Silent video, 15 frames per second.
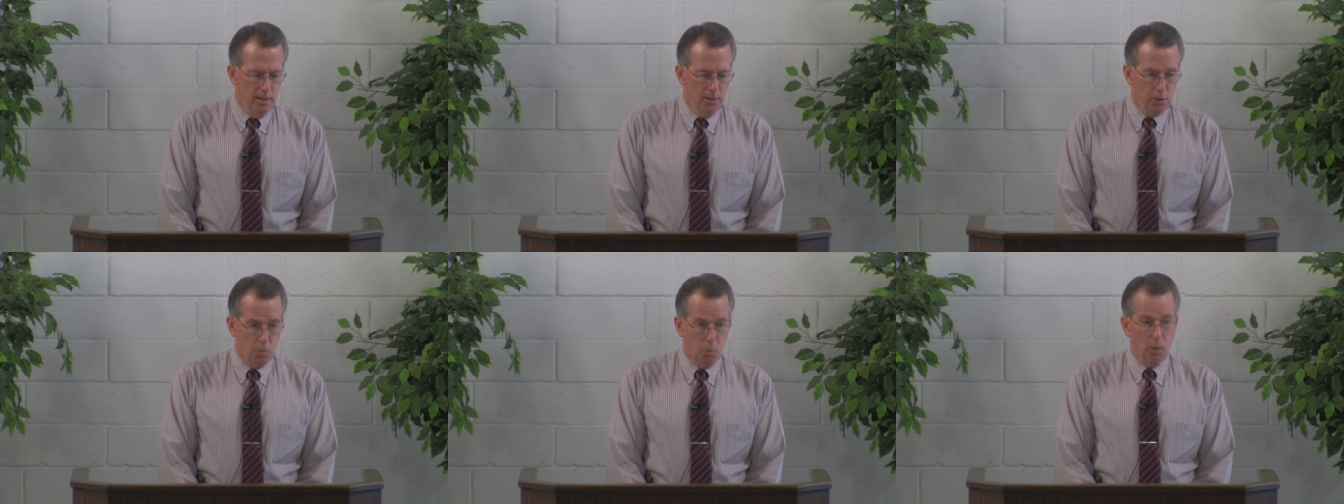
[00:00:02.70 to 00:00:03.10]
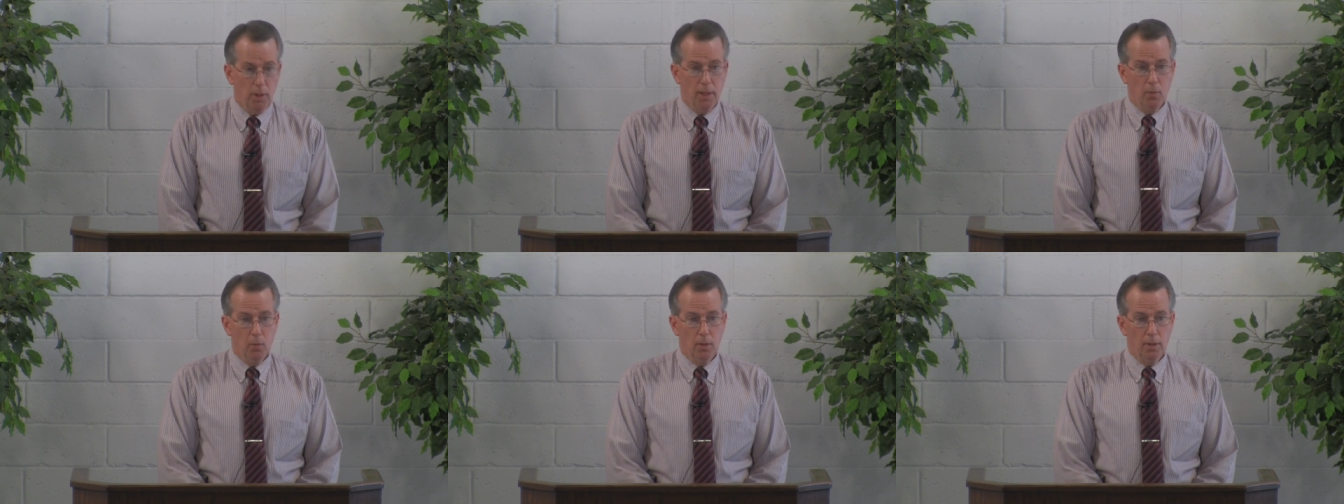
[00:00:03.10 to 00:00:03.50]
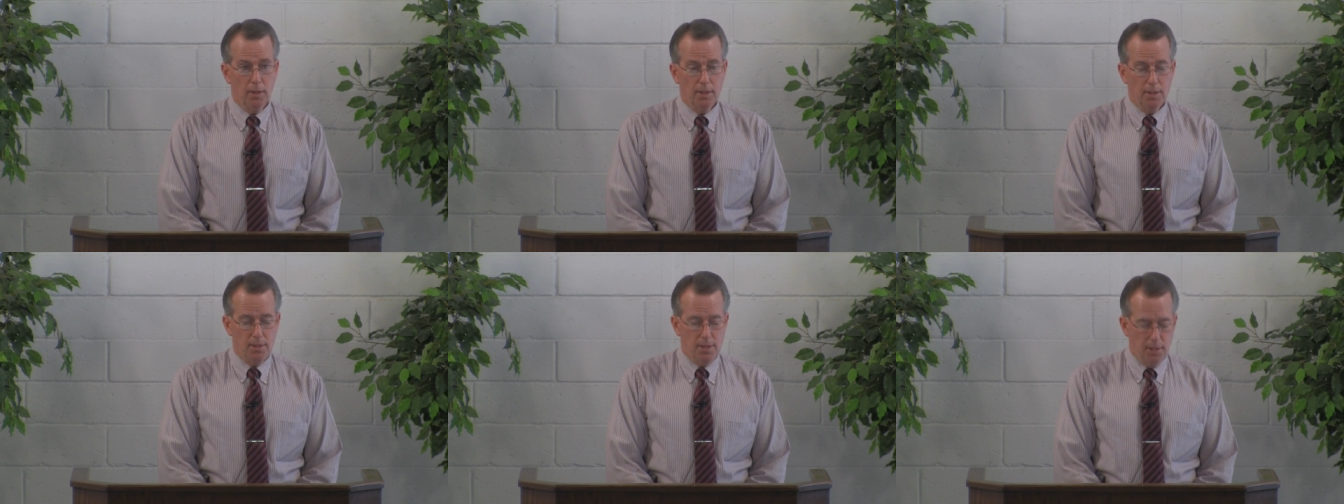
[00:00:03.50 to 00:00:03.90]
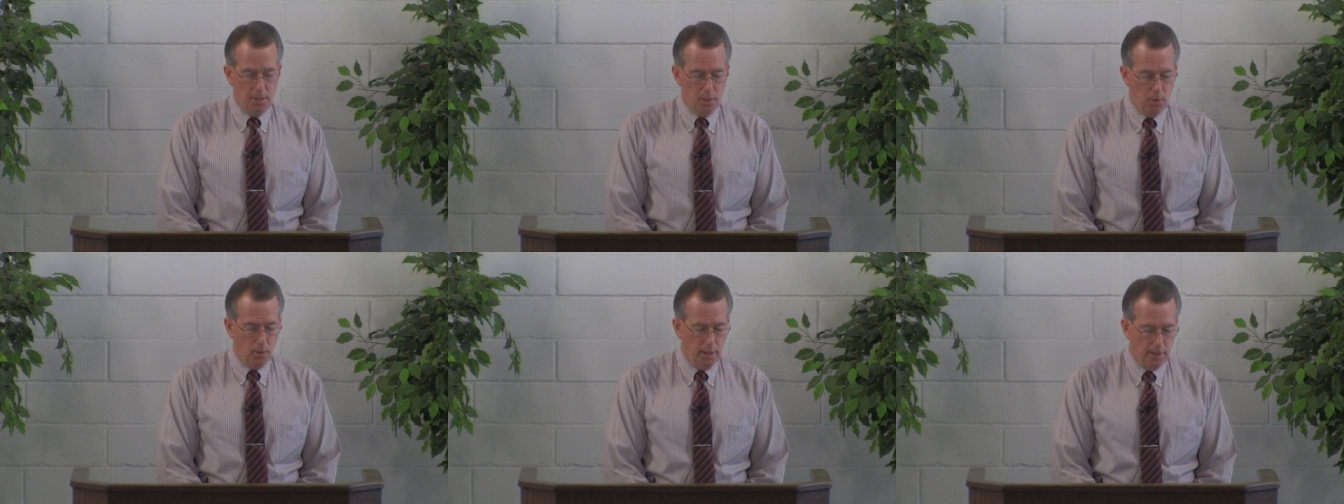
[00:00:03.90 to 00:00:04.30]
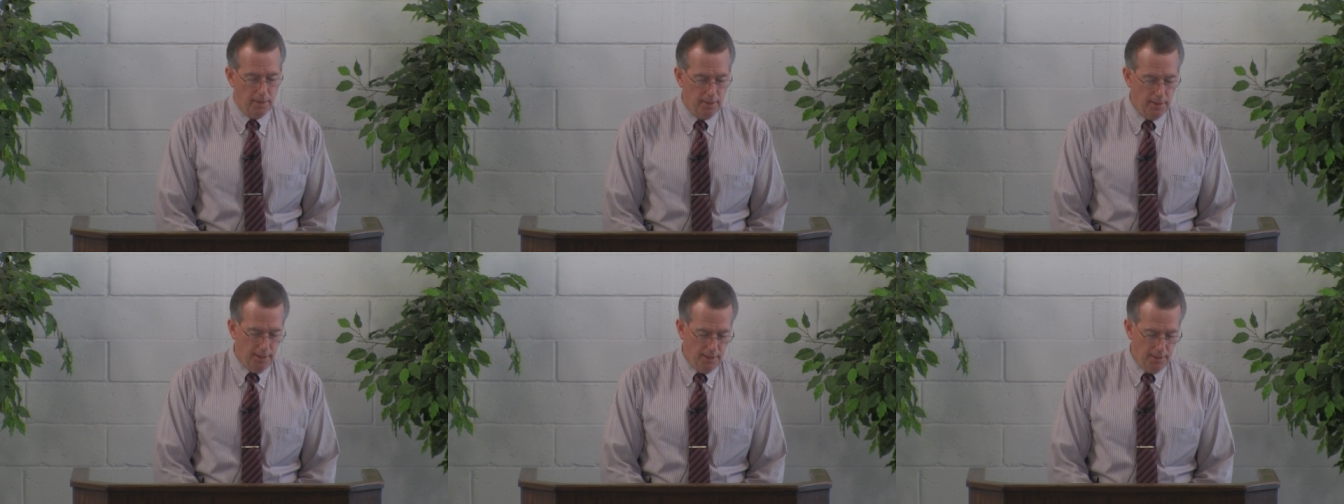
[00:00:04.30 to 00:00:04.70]
This morning we're
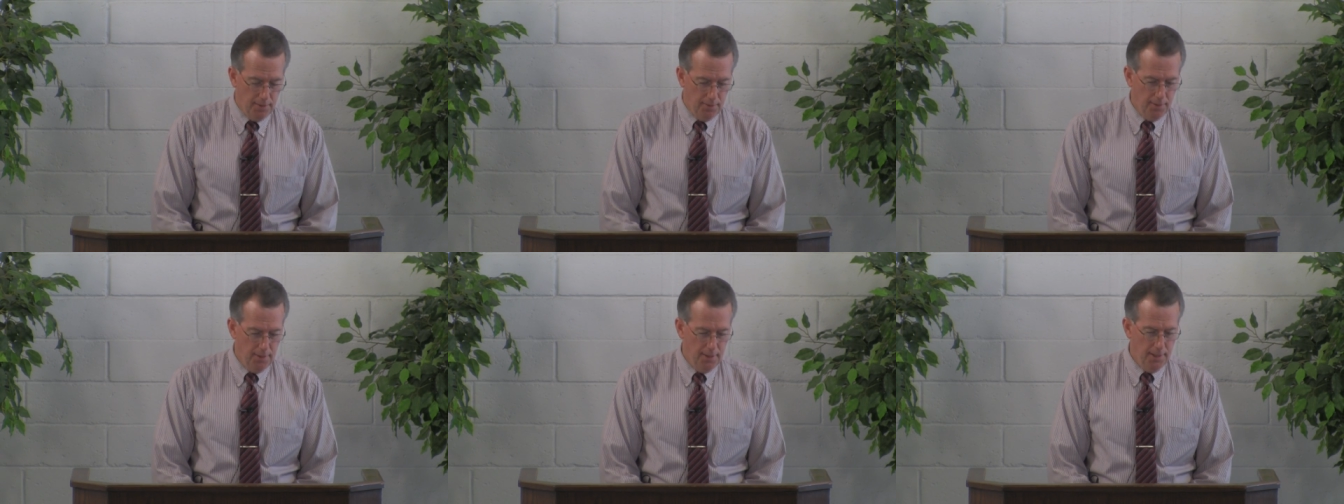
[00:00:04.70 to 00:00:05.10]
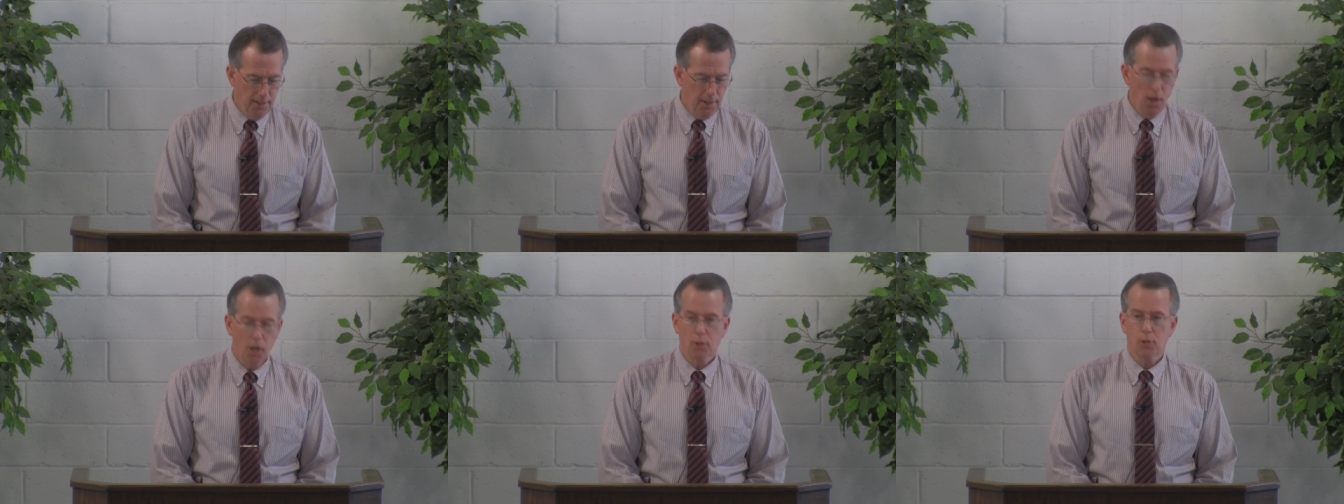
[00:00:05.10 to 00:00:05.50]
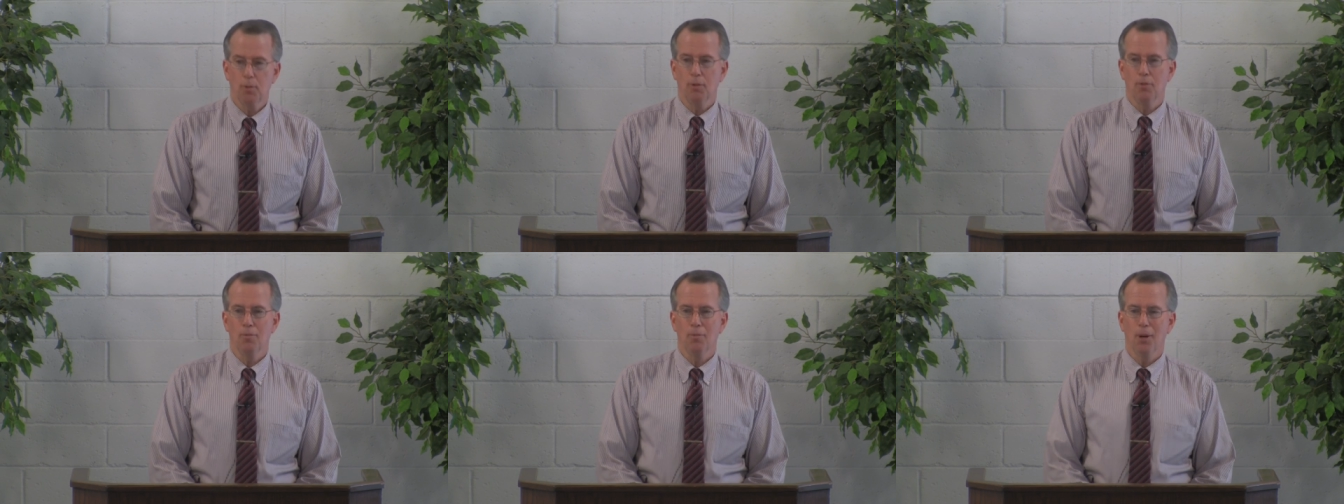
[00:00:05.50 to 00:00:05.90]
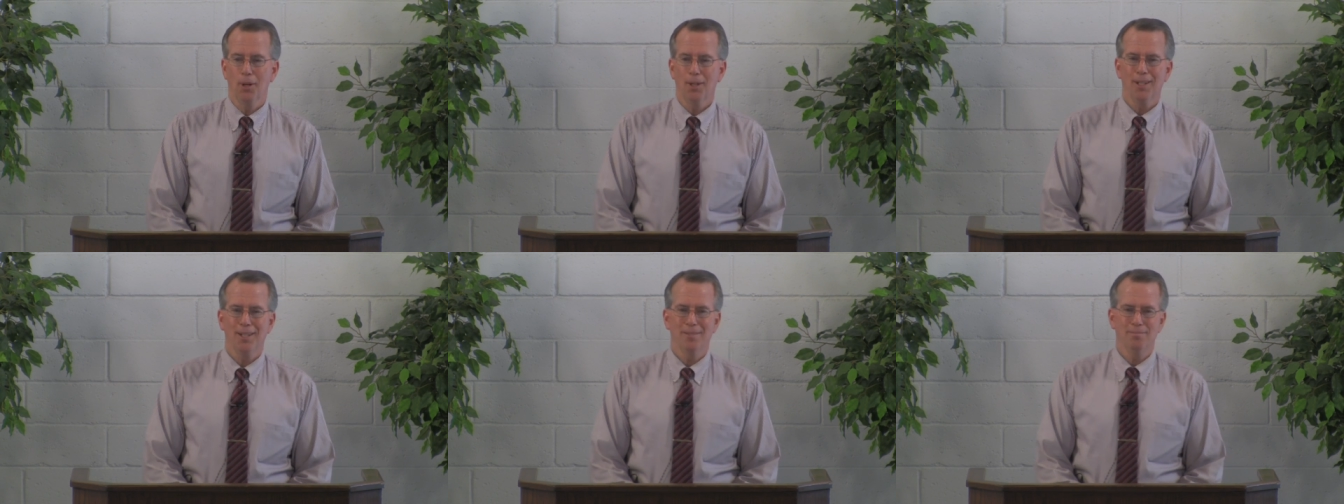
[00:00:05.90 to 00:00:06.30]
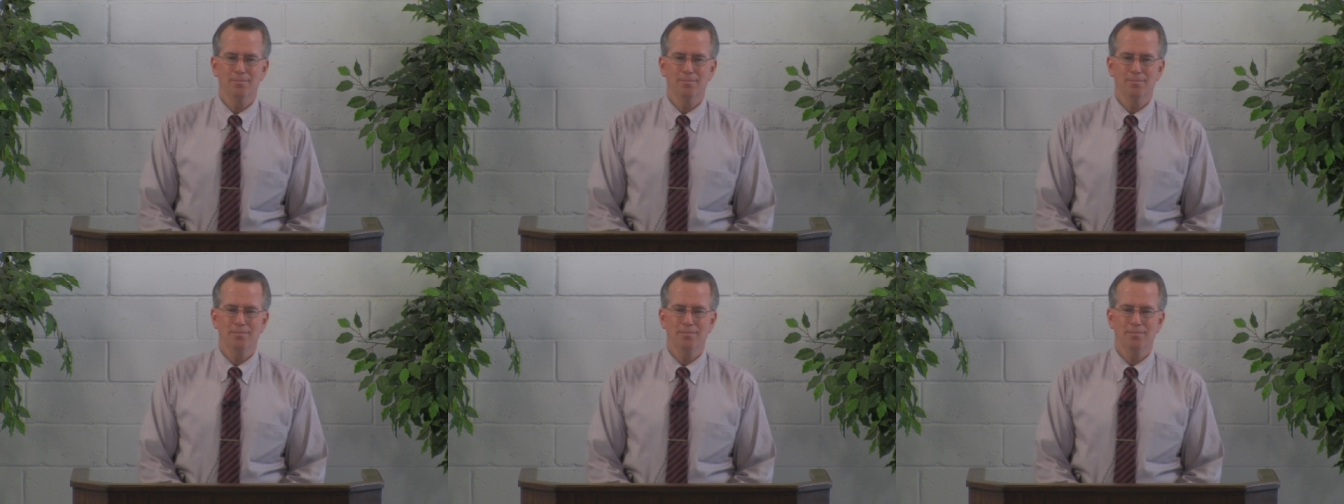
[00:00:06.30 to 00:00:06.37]
continuing in the Gospel of Mark,